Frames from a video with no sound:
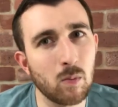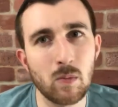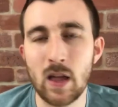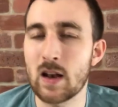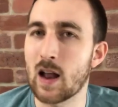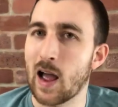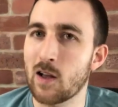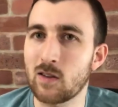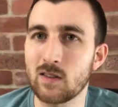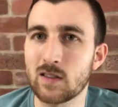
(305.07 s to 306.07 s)
that
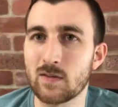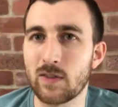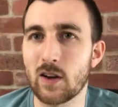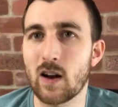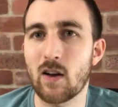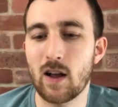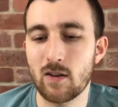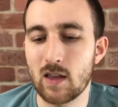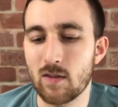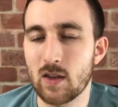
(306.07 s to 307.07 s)
Niles figured out how to
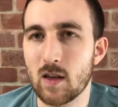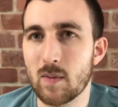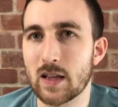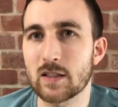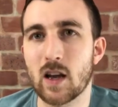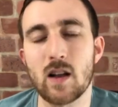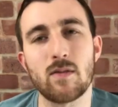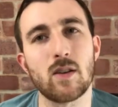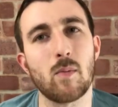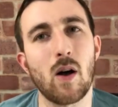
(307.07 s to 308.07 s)
give him as kind of
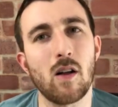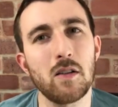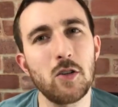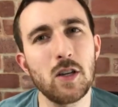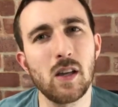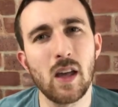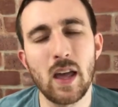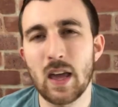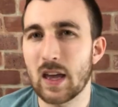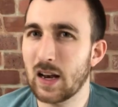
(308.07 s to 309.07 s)
an apology.
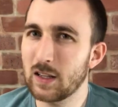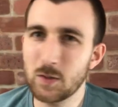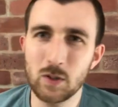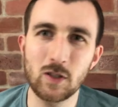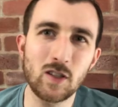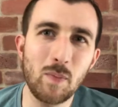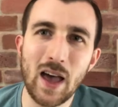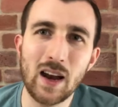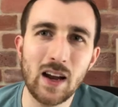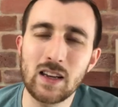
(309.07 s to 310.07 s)
And this was just a
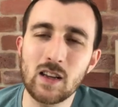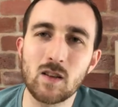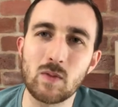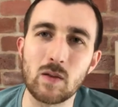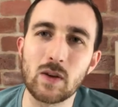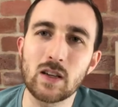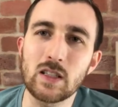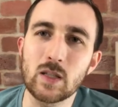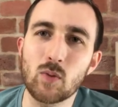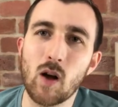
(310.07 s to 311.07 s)
bad idea to me, because
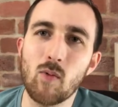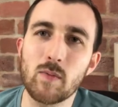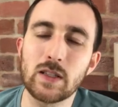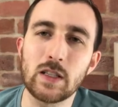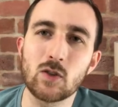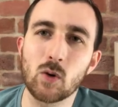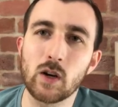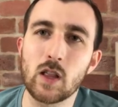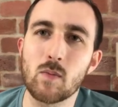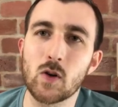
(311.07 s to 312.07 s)
his problem is he's
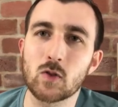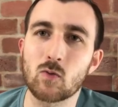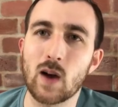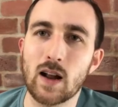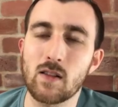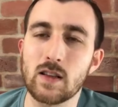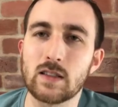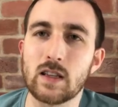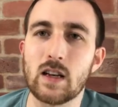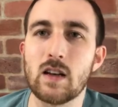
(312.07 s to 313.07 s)
already the most
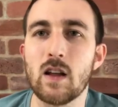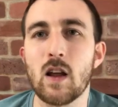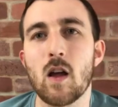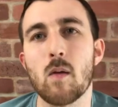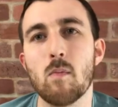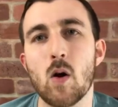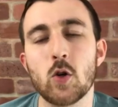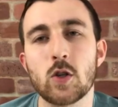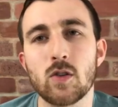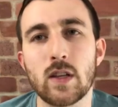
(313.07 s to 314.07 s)
reckless and
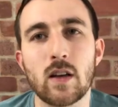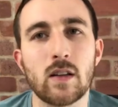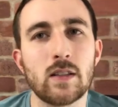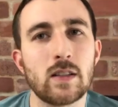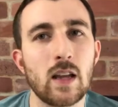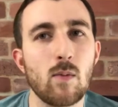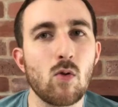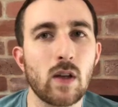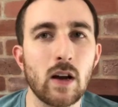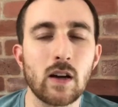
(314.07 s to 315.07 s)
emotionally
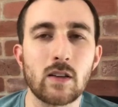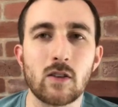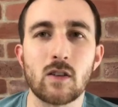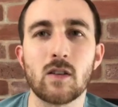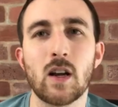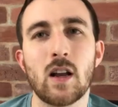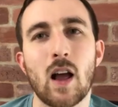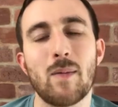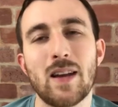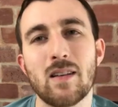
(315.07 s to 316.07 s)
unstable character.
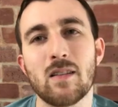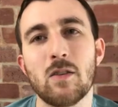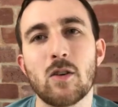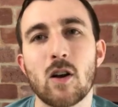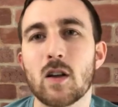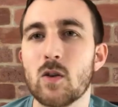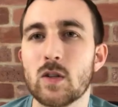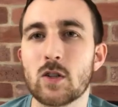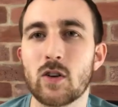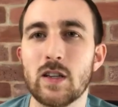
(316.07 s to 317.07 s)
I mean, you could argue
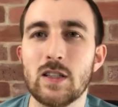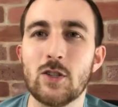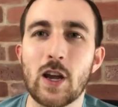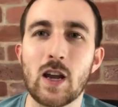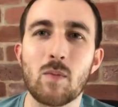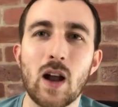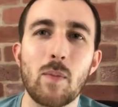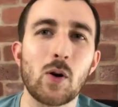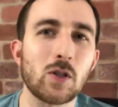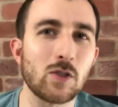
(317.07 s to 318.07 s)
it's Crazy Jane, but I
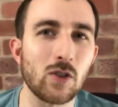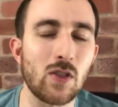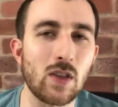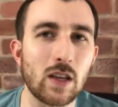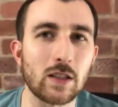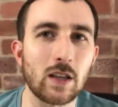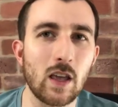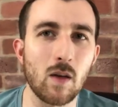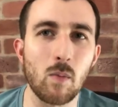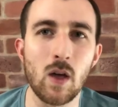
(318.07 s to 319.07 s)
personally think it's
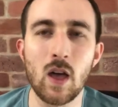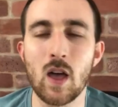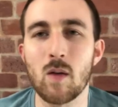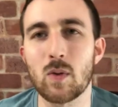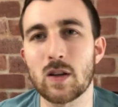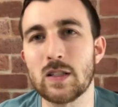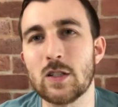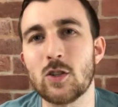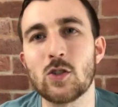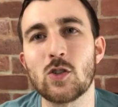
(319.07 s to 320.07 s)
him, because he's
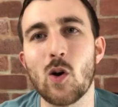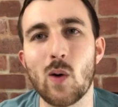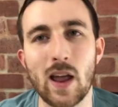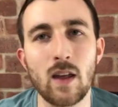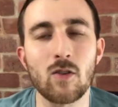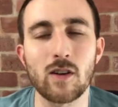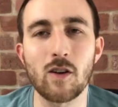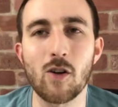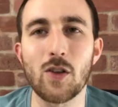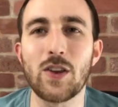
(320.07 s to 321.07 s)
just so angry
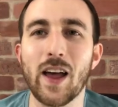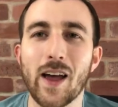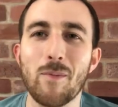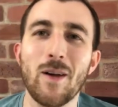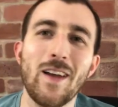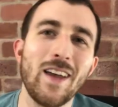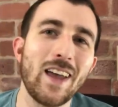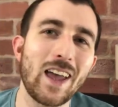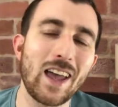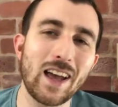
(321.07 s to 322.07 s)
all the time.
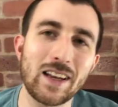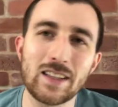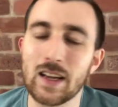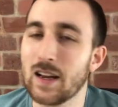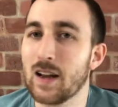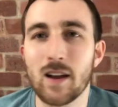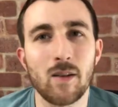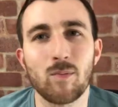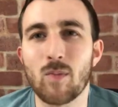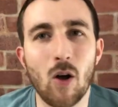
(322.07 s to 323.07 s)
And
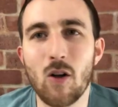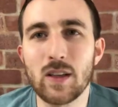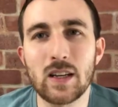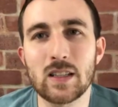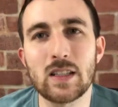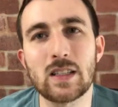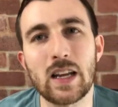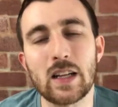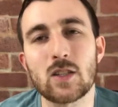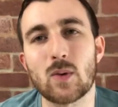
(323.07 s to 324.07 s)
all he does is
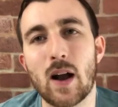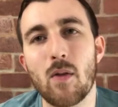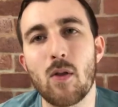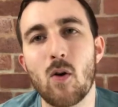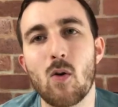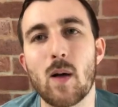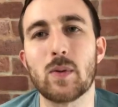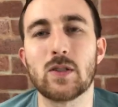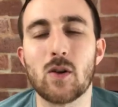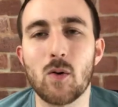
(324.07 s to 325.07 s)
dance around the whole
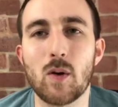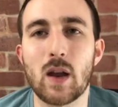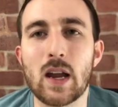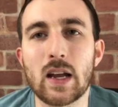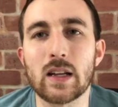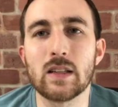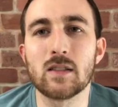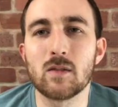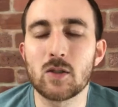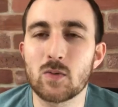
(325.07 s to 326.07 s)
episode, and
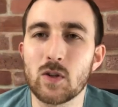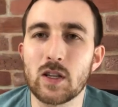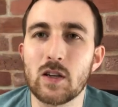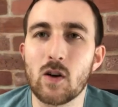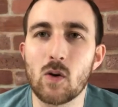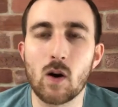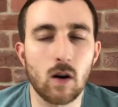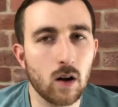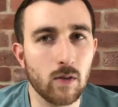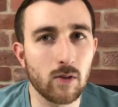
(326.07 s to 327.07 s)
there's really no
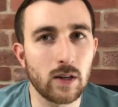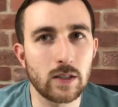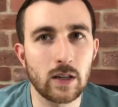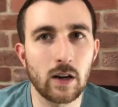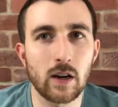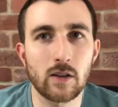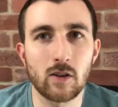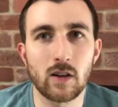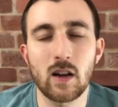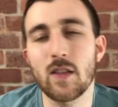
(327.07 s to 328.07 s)
arc for his
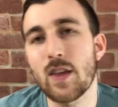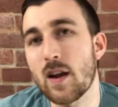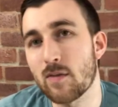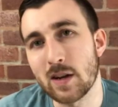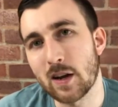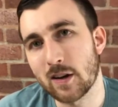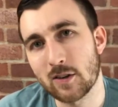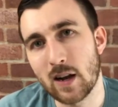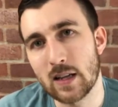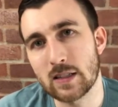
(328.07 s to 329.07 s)
character. And not that every
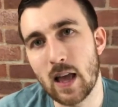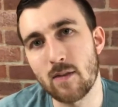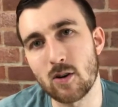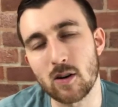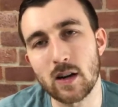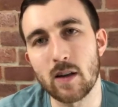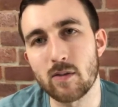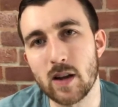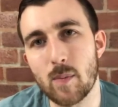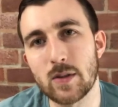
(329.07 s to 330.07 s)
character has to have an arc
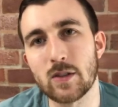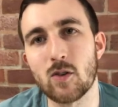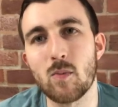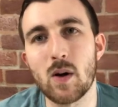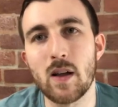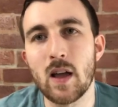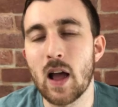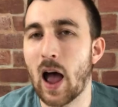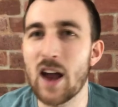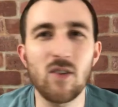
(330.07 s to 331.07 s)
every episode, but
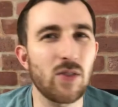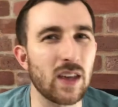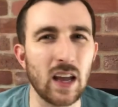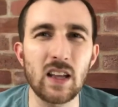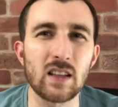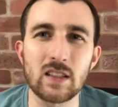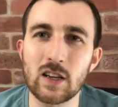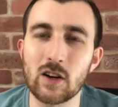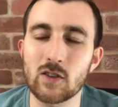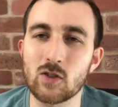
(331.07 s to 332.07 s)
I don't think any of these
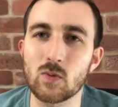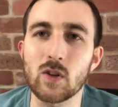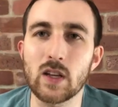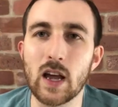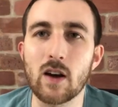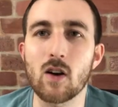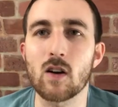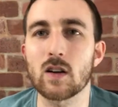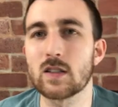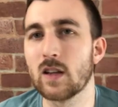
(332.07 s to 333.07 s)
characters really had
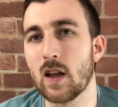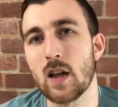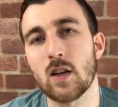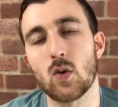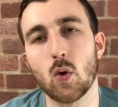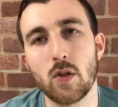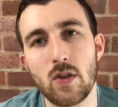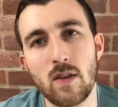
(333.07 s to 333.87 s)
arcs. Dorothy